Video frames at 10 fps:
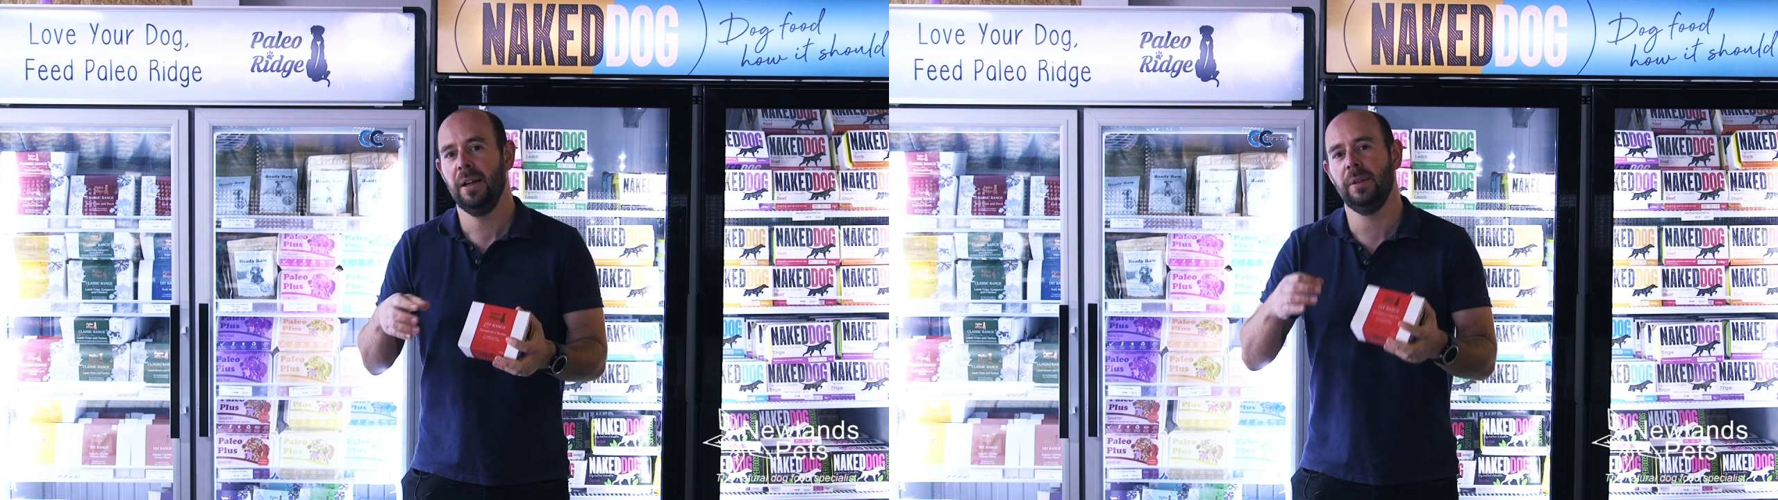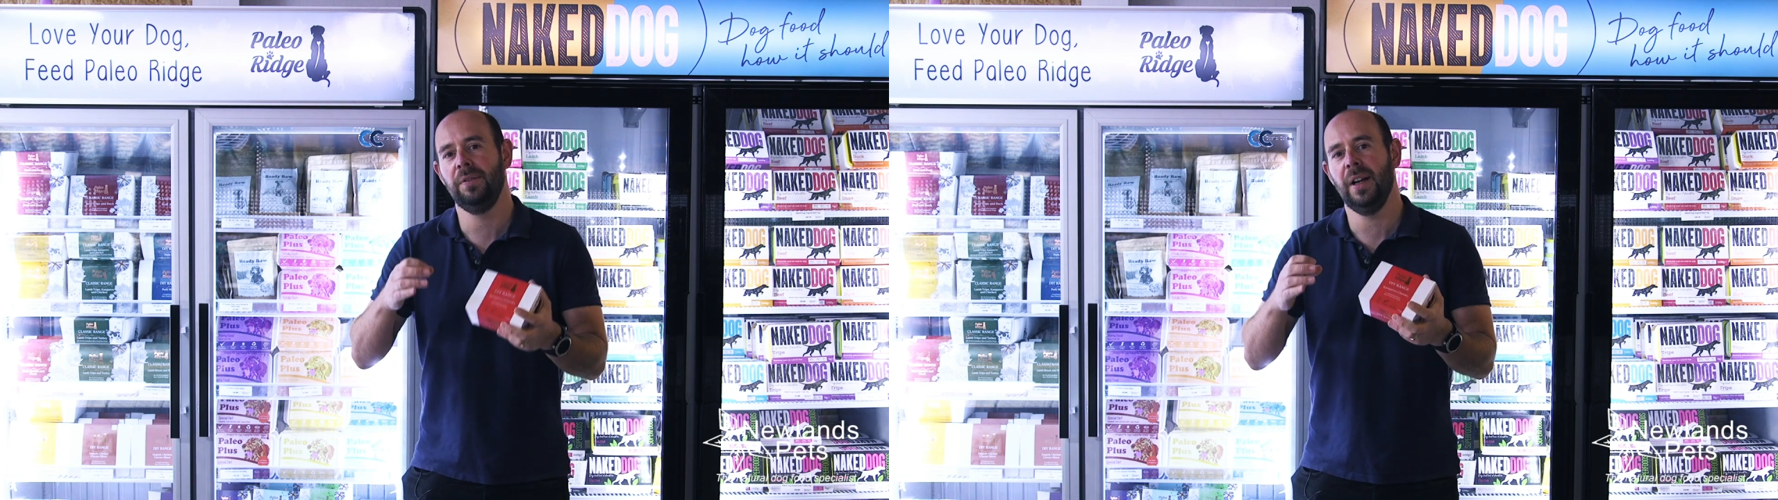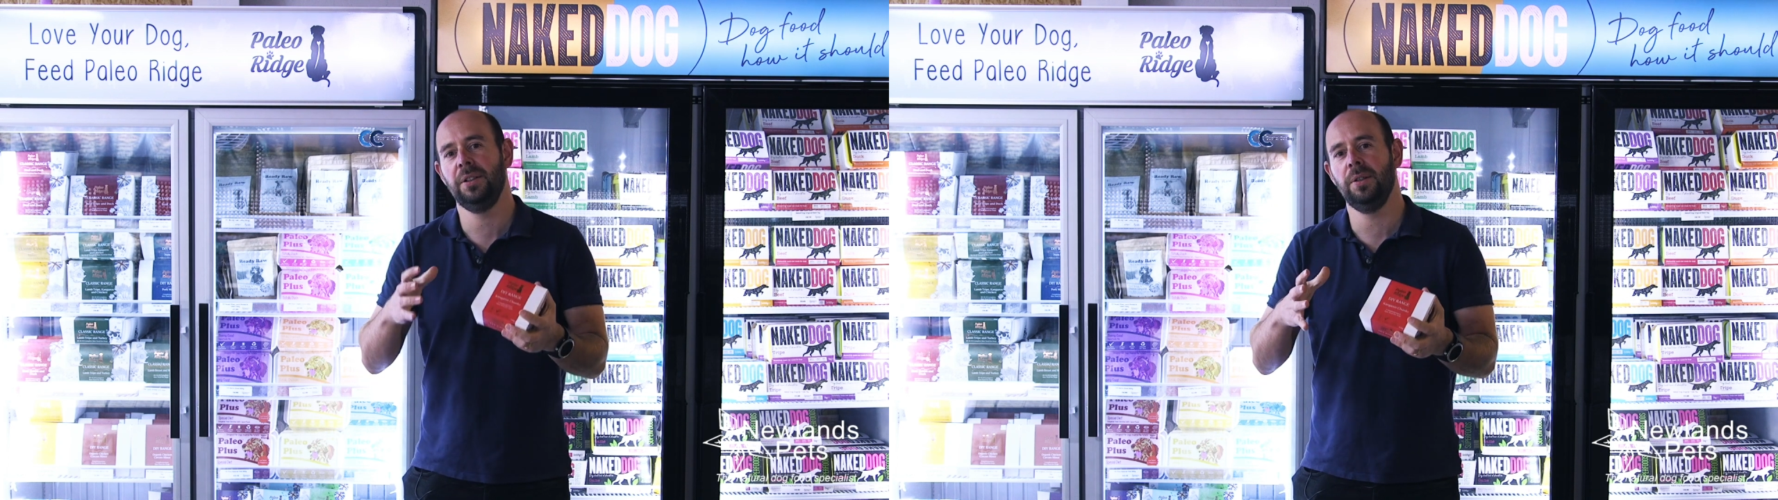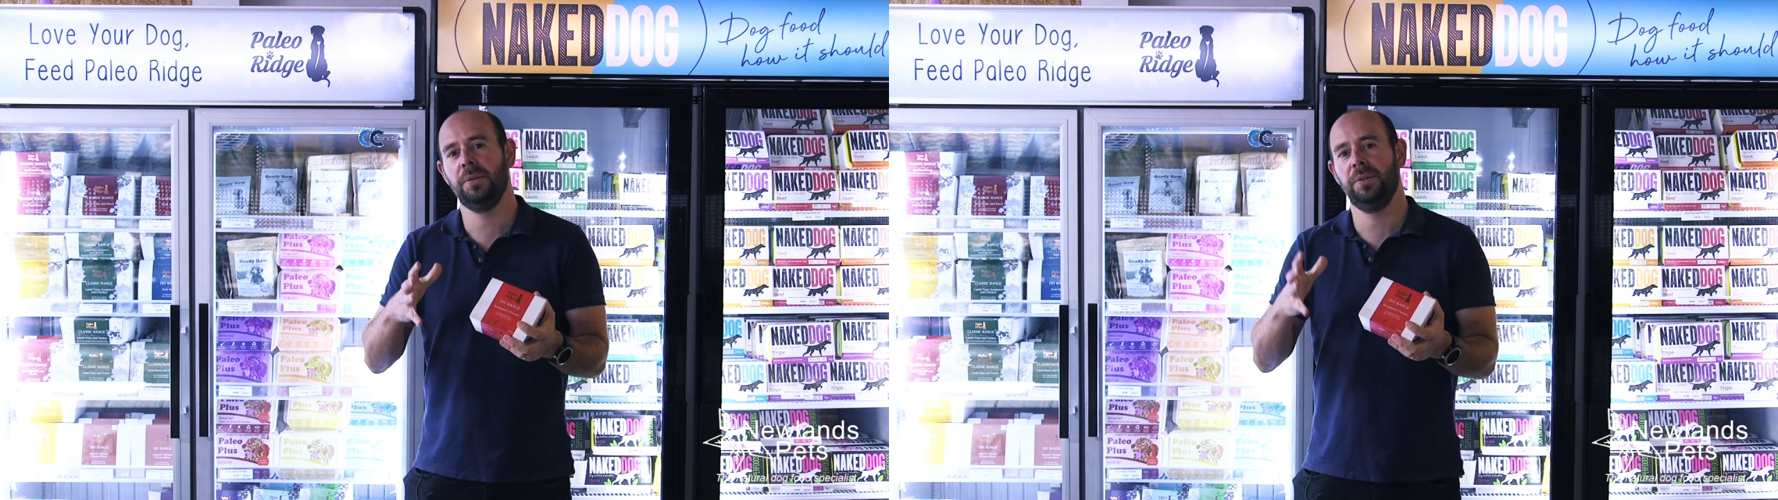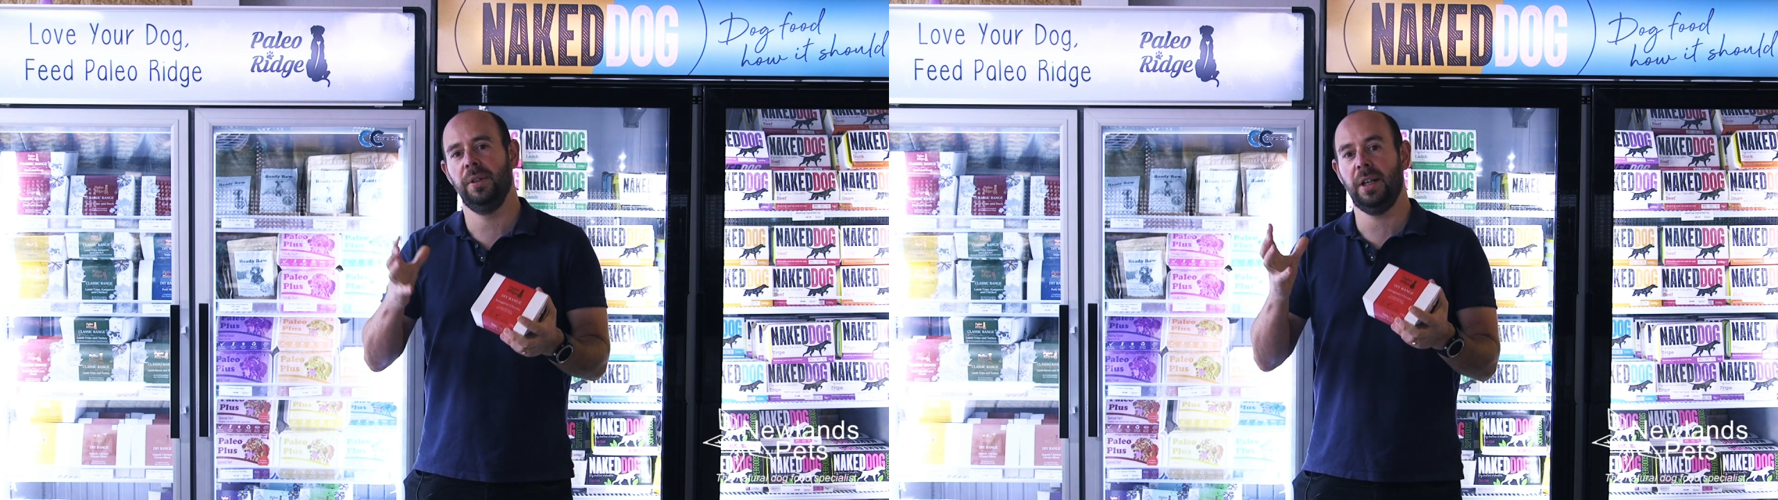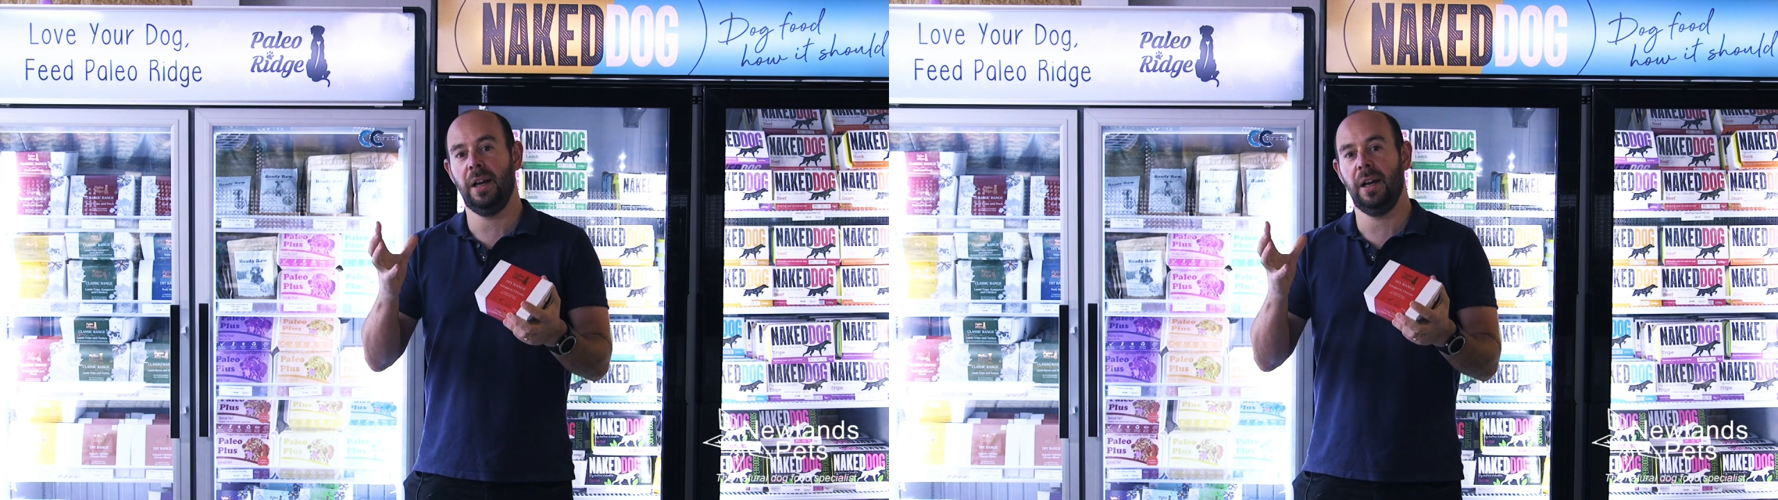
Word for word: we've had dogs that